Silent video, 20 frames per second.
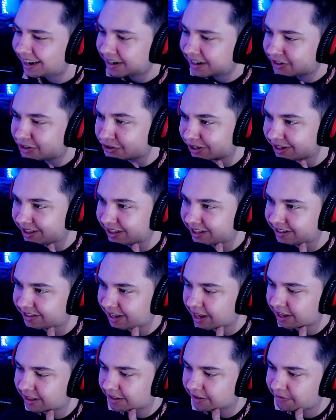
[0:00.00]
Treating this
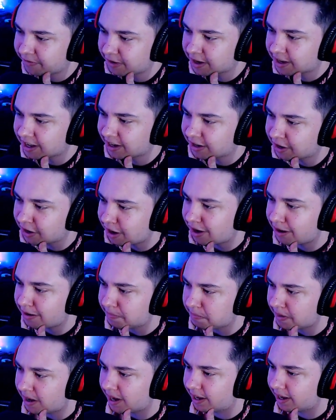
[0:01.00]
like the fucking
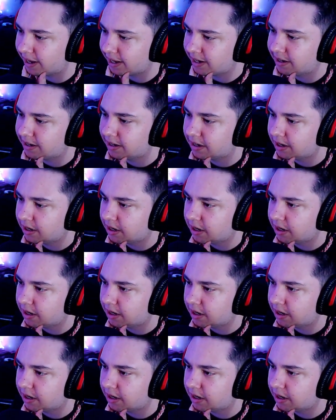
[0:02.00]
combine.